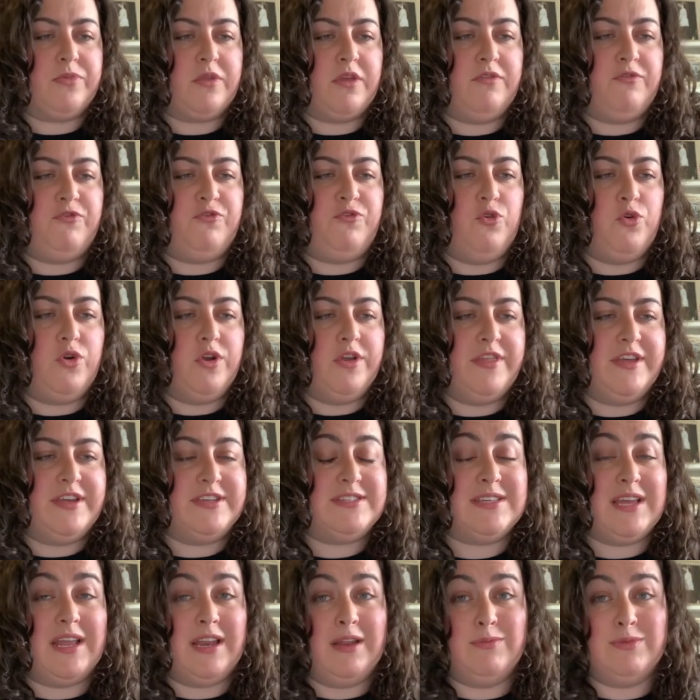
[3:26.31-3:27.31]
for
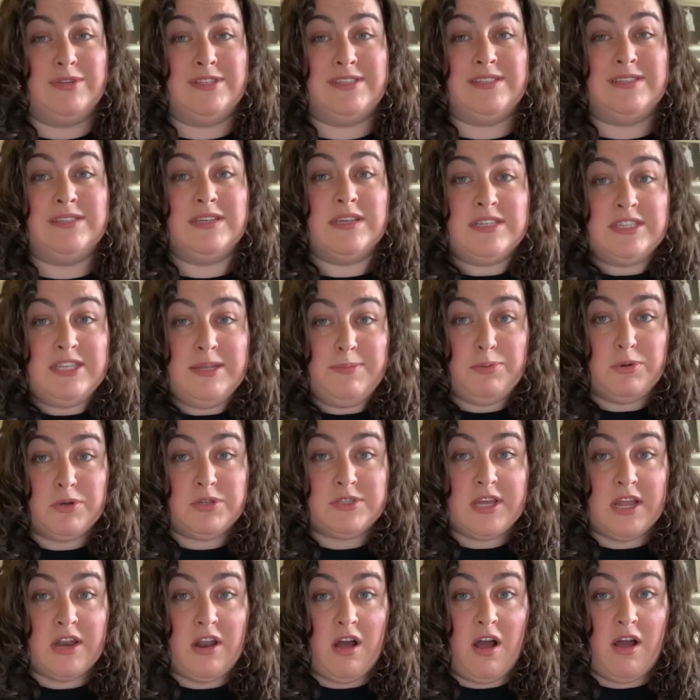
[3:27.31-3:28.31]
this, and it was
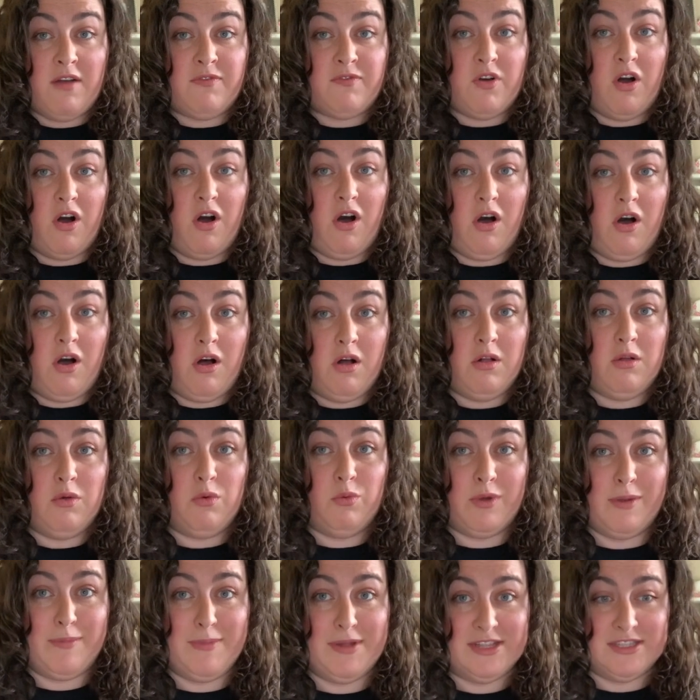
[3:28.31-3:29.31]
60% off all
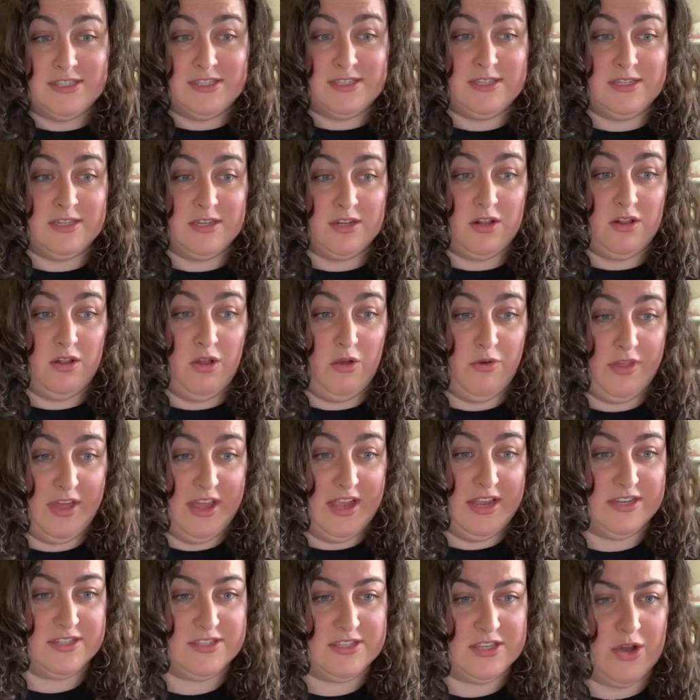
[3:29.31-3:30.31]
women's
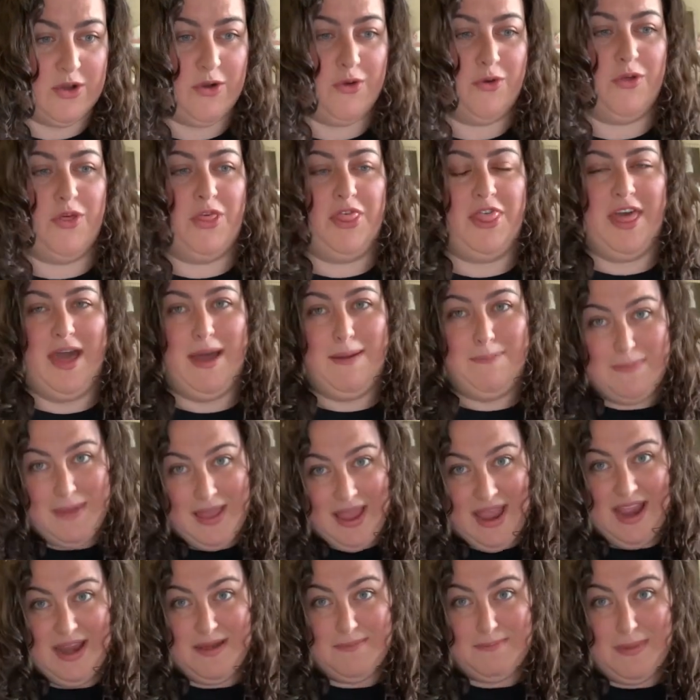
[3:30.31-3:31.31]
clothing. So that
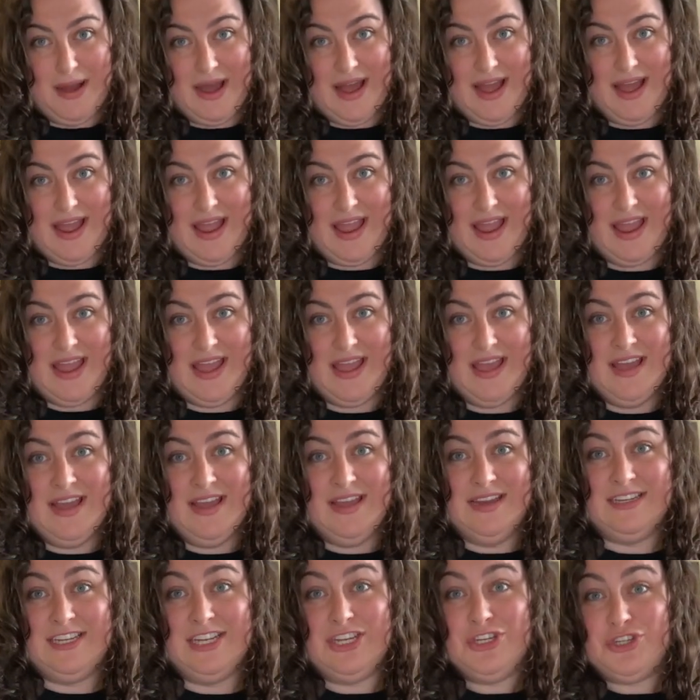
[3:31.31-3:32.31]
made my
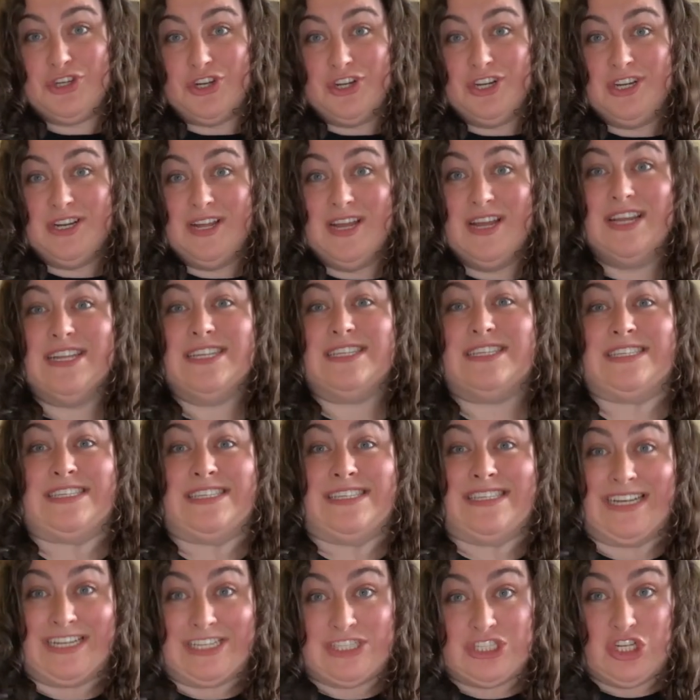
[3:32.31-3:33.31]
t-shirt
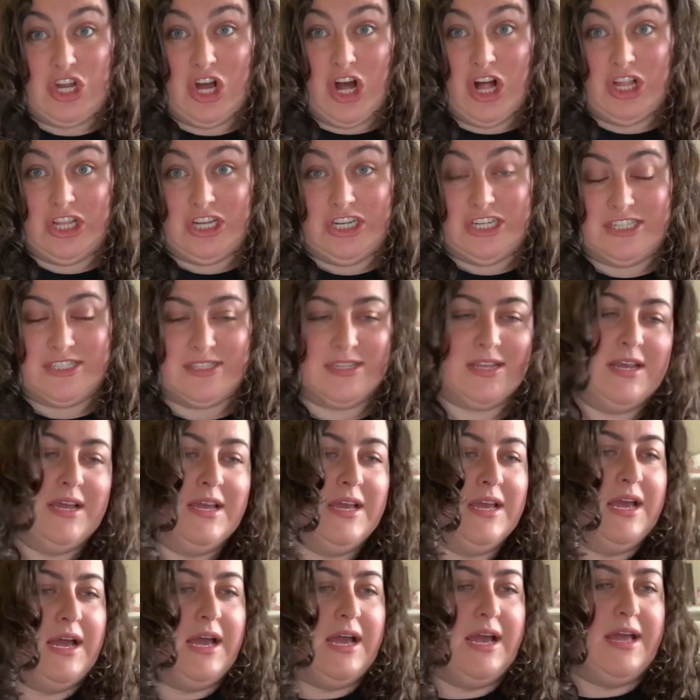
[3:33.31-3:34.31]
$6.
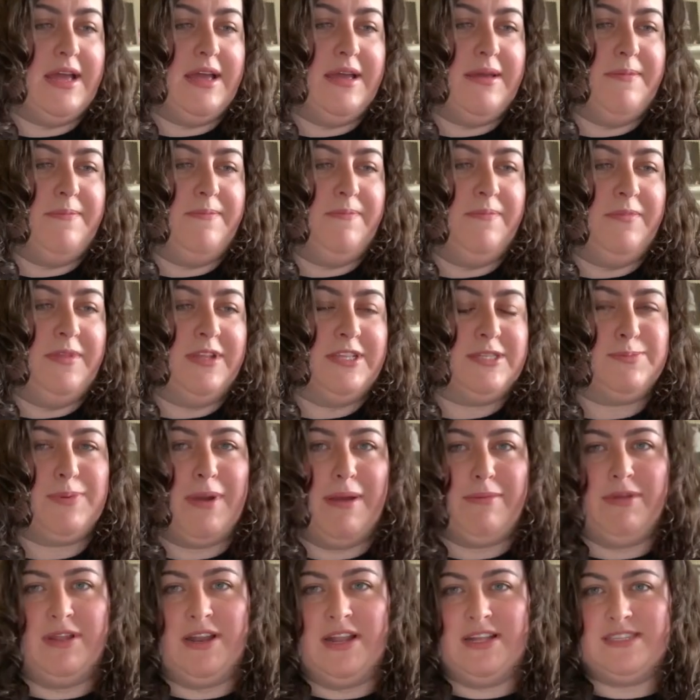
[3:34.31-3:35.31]
It's
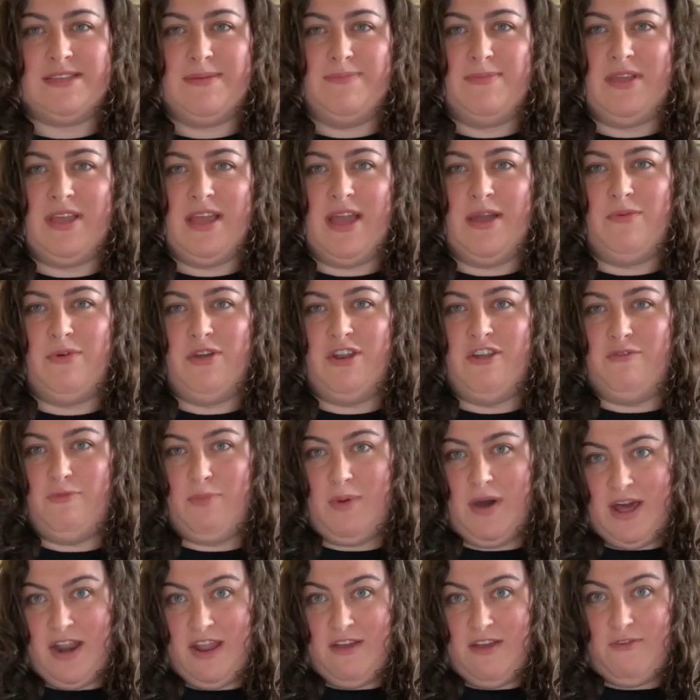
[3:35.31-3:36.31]
probably not something I would have
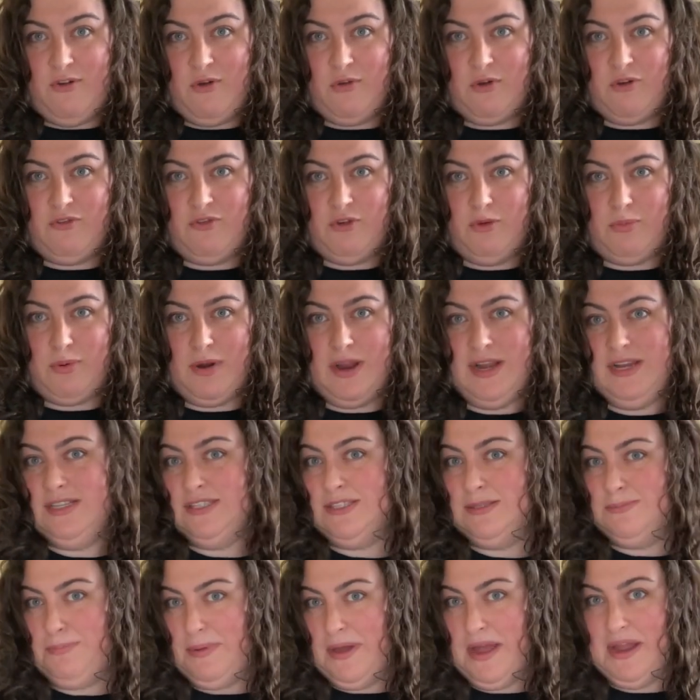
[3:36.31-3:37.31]
bought if it were full
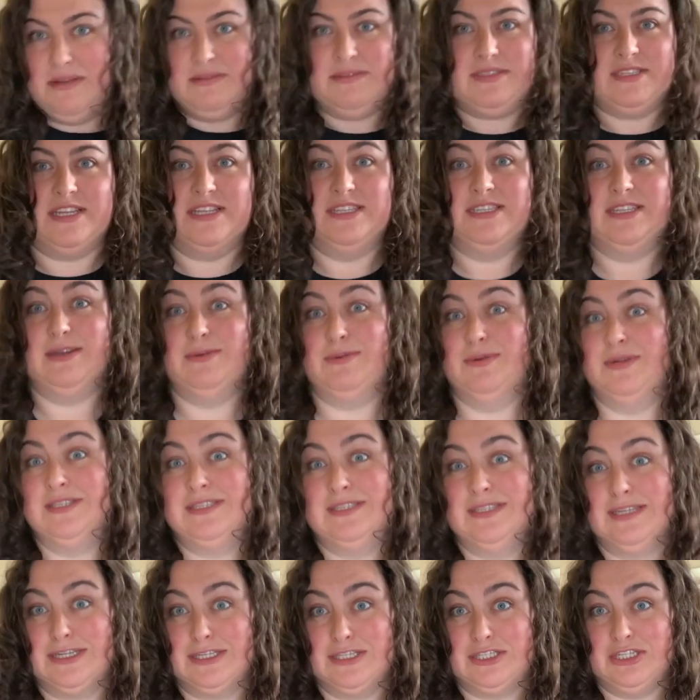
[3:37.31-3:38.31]
price, but since it was
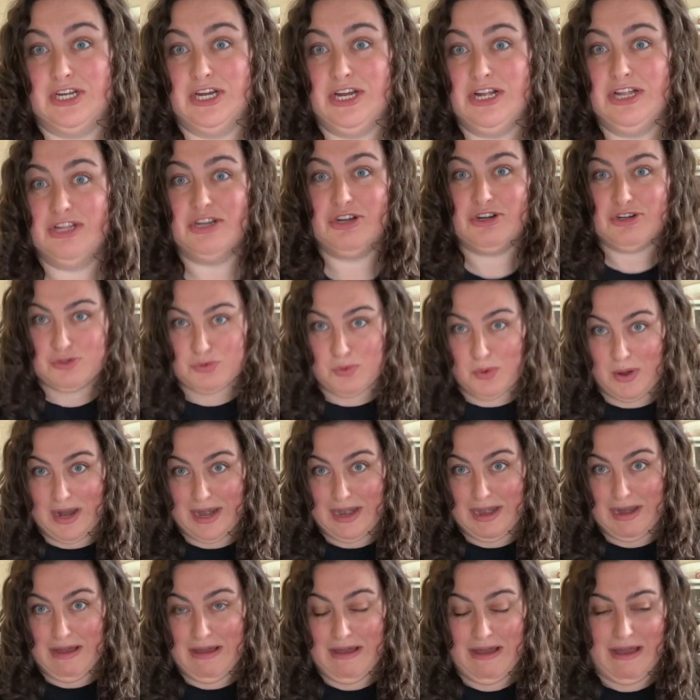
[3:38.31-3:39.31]
$6, why
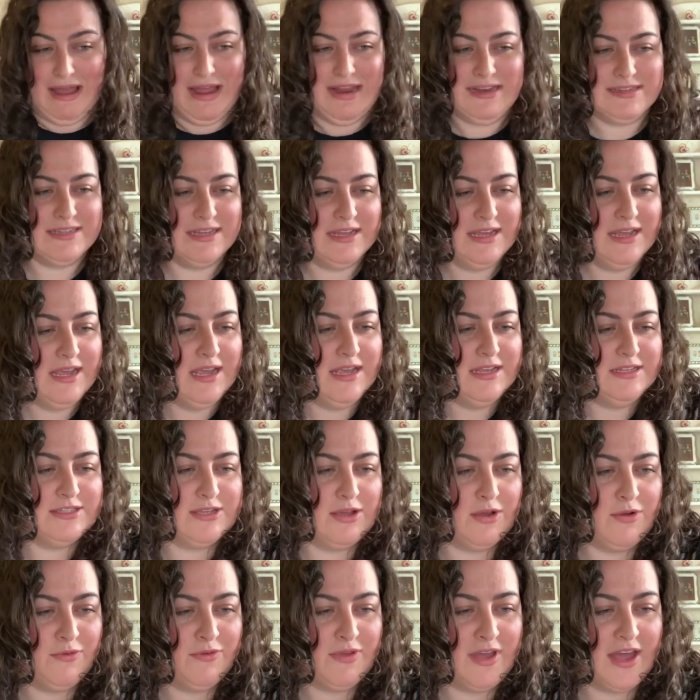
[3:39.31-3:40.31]
not?
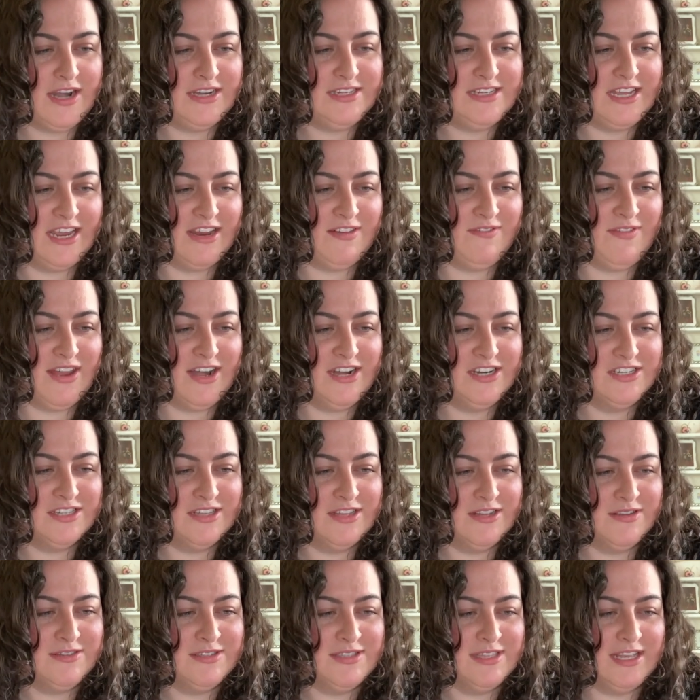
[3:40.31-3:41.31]
So got to take advantage of
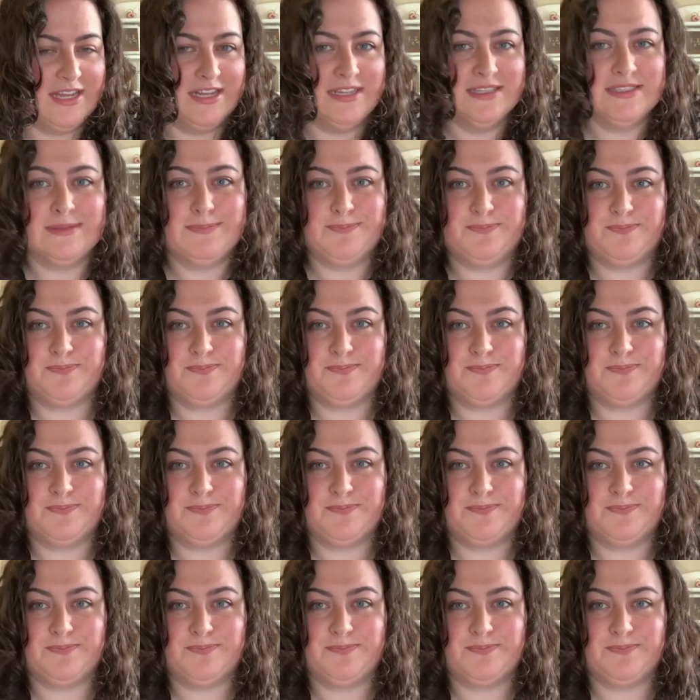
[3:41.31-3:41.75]
those things.